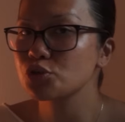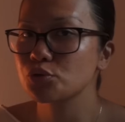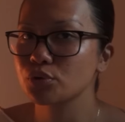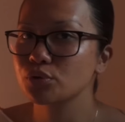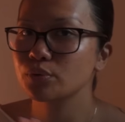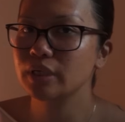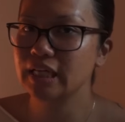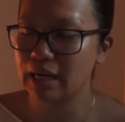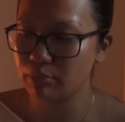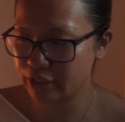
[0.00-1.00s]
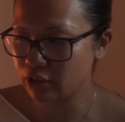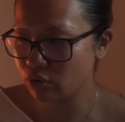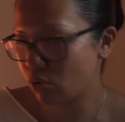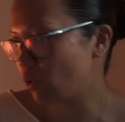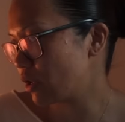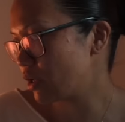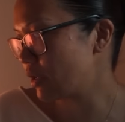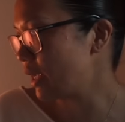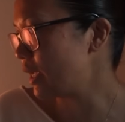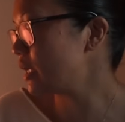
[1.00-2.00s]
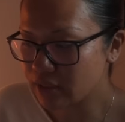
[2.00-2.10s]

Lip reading: true Gabrielle core, okay?